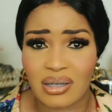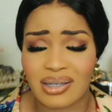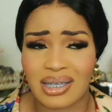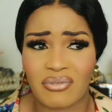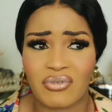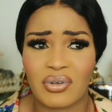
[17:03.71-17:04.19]

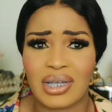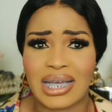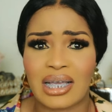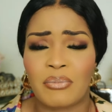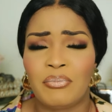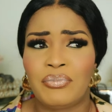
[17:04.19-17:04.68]
Because I feel
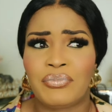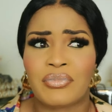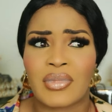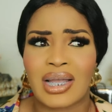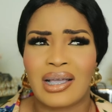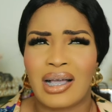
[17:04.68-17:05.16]
like,
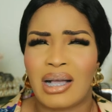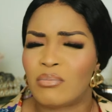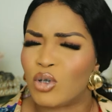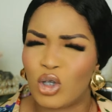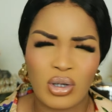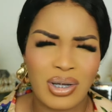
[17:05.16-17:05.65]
I'm
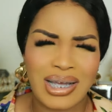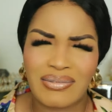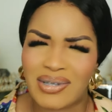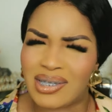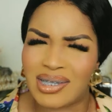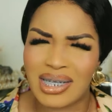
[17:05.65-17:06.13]
sure I've
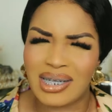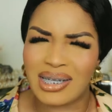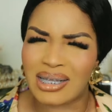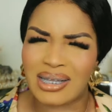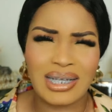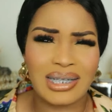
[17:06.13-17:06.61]
seen,
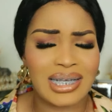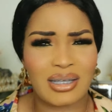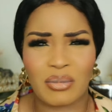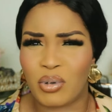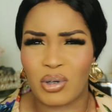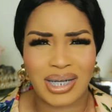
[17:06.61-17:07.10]
I think she has
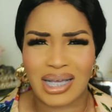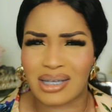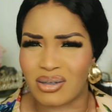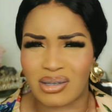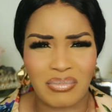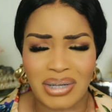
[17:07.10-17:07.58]
a
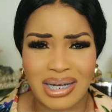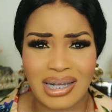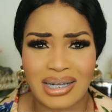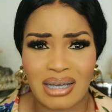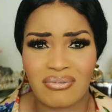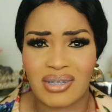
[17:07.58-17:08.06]
podcast or something
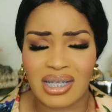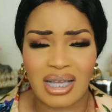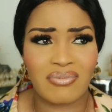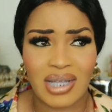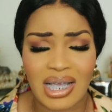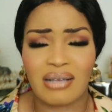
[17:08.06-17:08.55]
like that. I
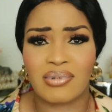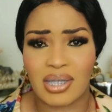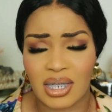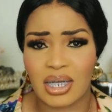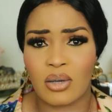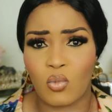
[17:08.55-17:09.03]
think I've
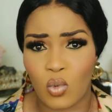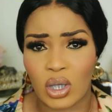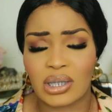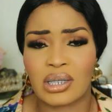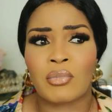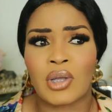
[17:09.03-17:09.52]
seen it
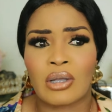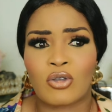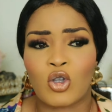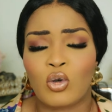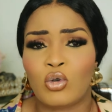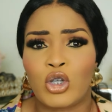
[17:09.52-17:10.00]
once.
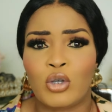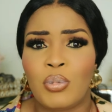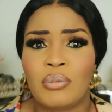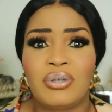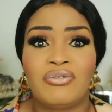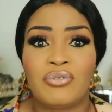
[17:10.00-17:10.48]
So she'll
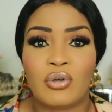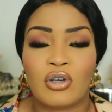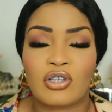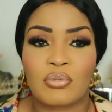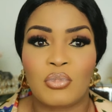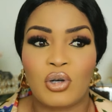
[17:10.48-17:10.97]
probably
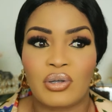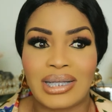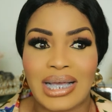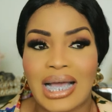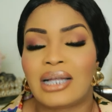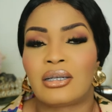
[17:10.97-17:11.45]
focus more on
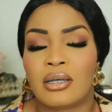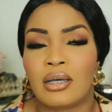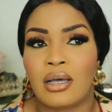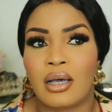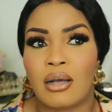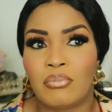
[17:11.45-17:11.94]
that.
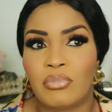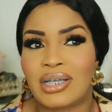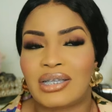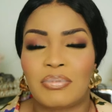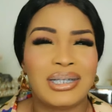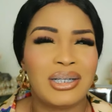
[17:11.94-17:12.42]
Um, but
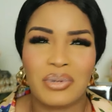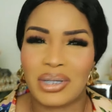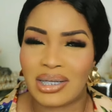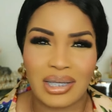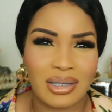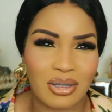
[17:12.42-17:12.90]
especially when
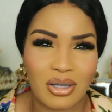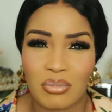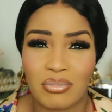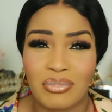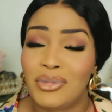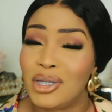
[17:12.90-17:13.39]
the kids
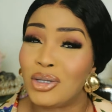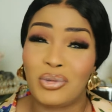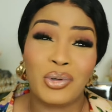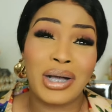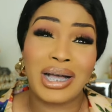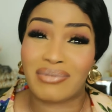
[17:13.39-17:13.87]
come, you
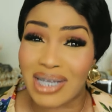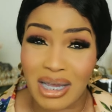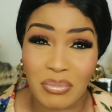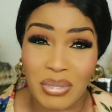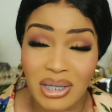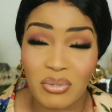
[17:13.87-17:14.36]
won't have
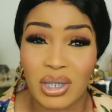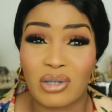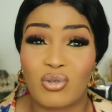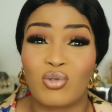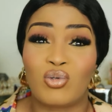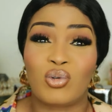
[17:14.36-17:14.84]
time anyway
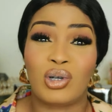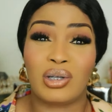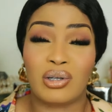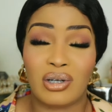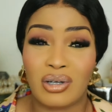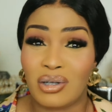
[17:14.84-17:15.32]
to do
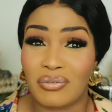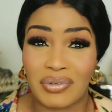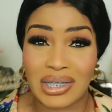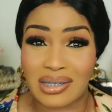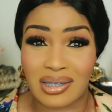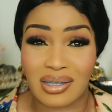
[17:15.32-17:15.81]
all, all of
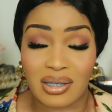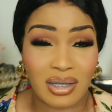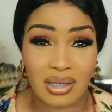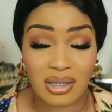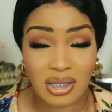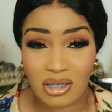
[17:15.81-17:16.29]
this
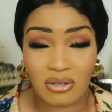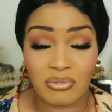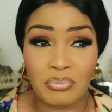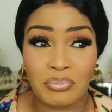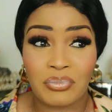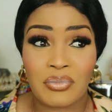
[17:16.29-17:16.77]
uh, stuff.
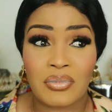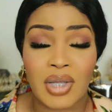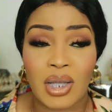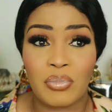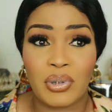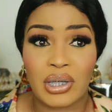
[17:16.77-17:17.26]

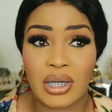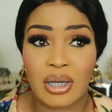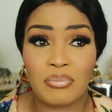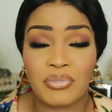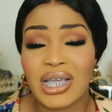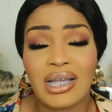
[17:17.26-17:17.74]
But
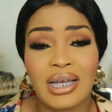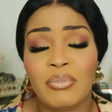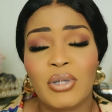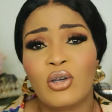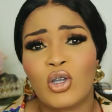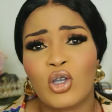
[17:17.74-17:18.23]
um, yeah, let
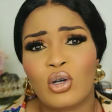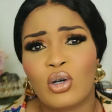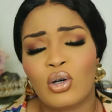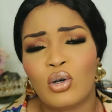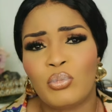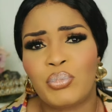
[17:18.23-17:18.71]
me know
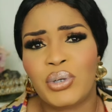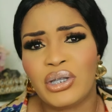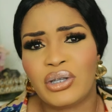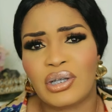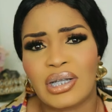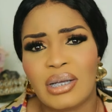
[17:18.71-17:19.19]
your
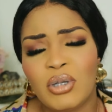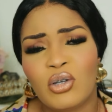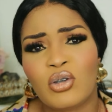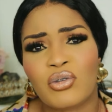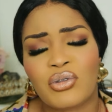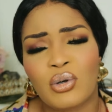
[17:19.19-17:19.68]
opinion. Let me know
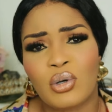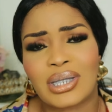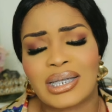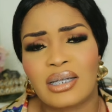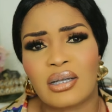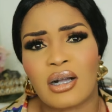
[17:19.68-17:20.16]
your thoughts
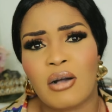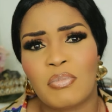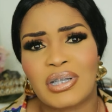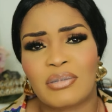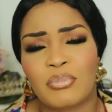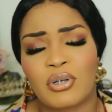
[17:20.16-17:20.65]
in the
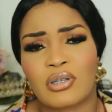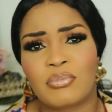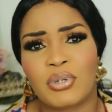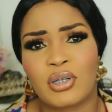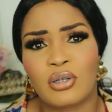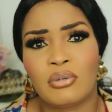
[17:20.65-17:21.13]
comment box
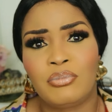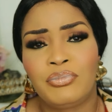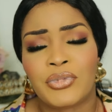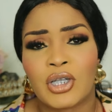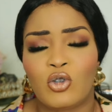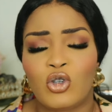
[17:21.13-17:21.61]
below.
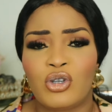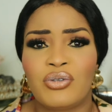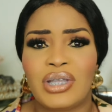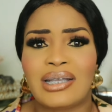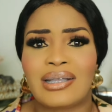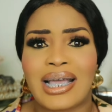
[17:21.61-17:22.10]
Do you
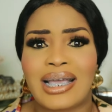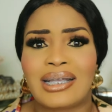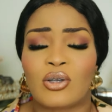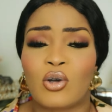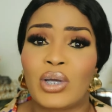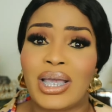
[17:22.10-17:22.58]
think that
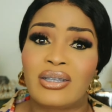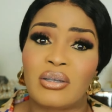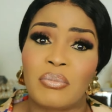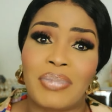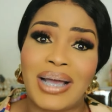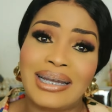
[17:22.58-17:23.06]
it's okay to
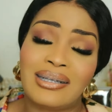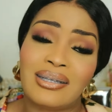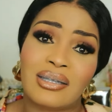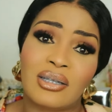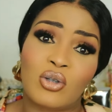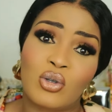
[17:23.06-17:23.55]

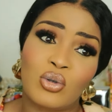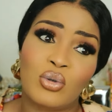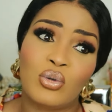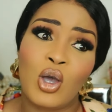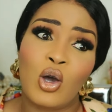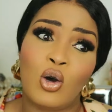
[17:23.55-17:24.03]
balance the
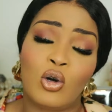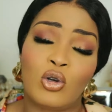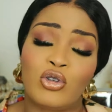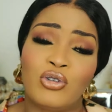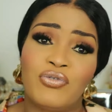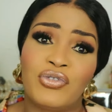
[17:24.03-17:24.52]
two? Or
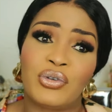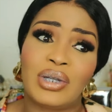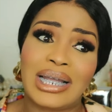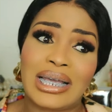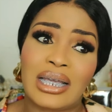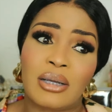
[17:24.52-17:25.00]
do you feel
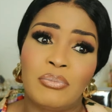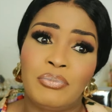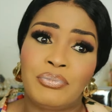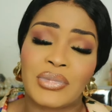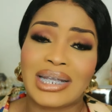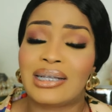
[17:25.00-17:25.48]
like
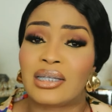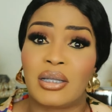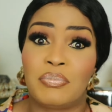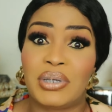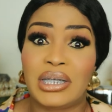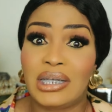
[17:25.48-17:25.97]
it's the
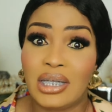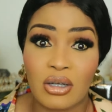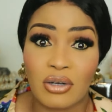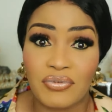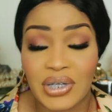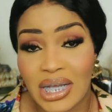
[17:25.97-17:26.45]
beginning
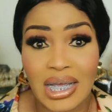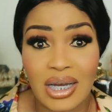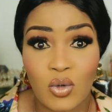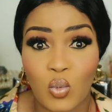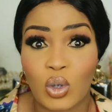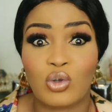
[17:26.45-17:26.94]
of the
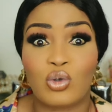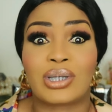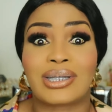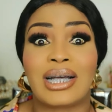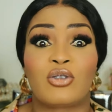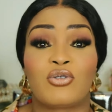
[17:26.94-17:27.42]
end once you
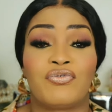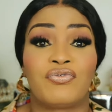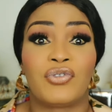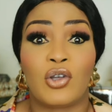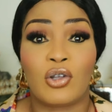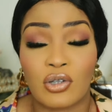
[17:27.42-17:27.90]
start to
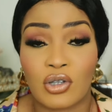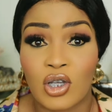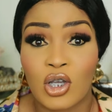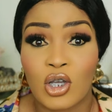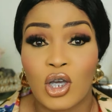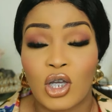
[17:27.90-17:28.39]
flaunt
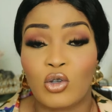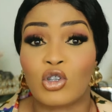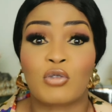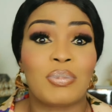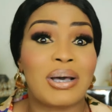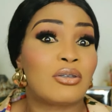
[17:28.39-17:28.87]
your
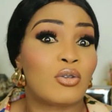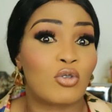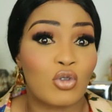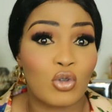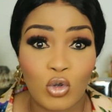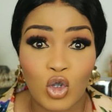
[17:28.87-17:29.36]
spouse on
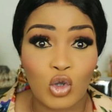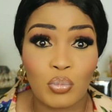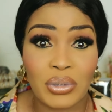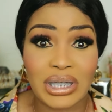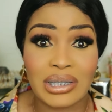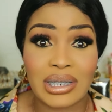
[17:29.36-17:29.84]
social
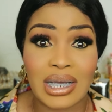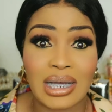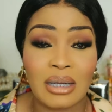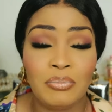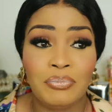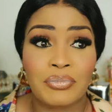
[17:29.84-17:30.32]

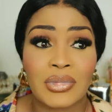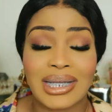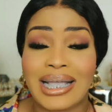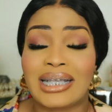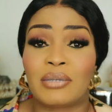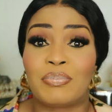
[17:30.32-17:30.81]
media,
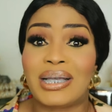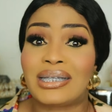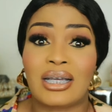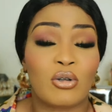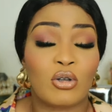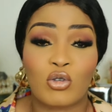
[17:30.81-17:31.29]
that it's
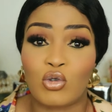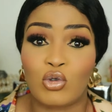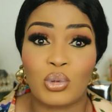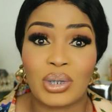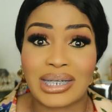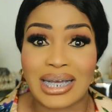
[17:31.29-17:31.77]
better not to
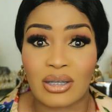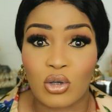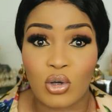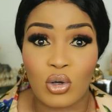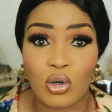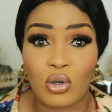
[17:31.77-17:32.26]
do it at
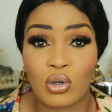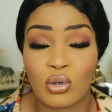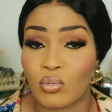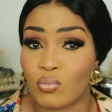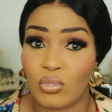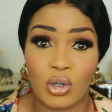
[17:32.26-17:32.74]
all,
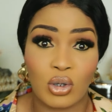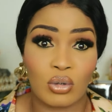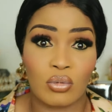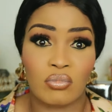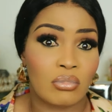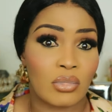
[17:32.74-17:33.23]
you
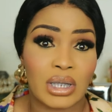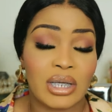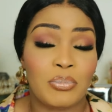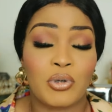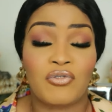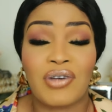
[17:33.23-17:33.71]
know?
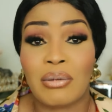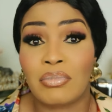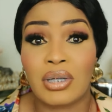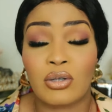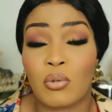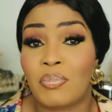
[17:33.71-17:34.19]
Keep your
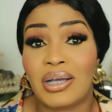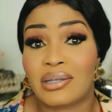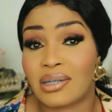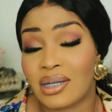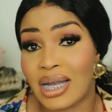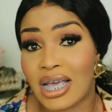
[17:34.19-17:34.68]
family, your
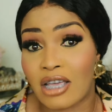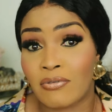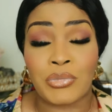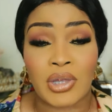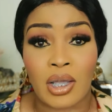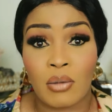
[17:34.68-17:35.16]
personal life
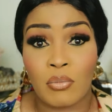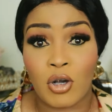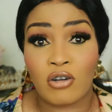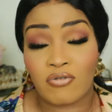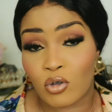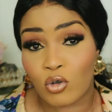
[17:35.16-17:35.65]
um,
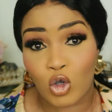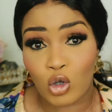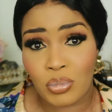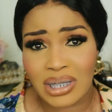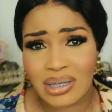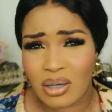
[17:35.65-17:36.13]
off social
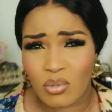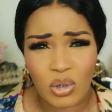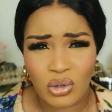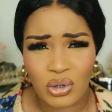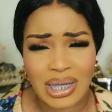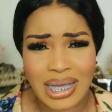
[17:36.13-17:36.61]
media.
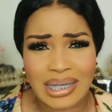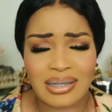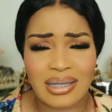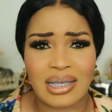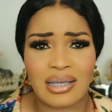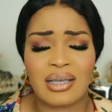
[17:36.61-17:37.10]
What do you guys
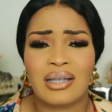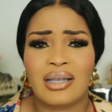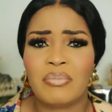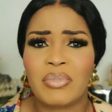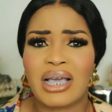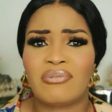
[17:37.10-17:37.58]
think?
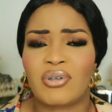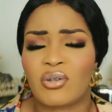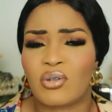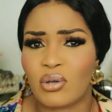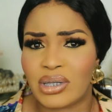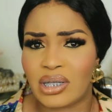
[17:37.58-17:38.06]
Let me have your
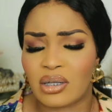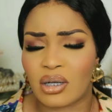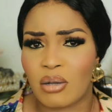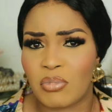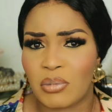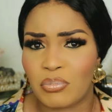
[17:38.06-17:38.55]
thoughts in the
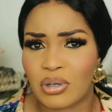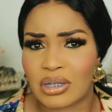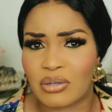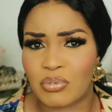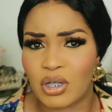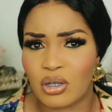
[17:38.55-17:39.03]
comment
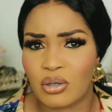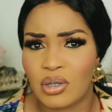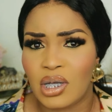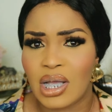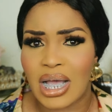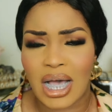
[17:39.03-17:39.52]
box below.
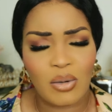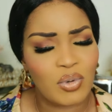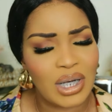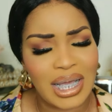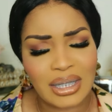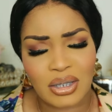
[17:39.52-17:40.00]
I
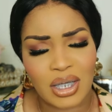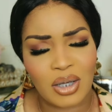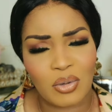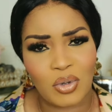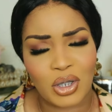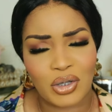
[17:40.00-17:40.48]
would like to
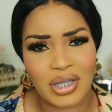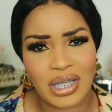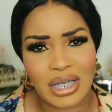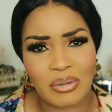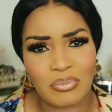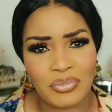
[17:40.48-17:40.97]
hear what you
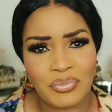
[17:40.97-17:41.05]
think.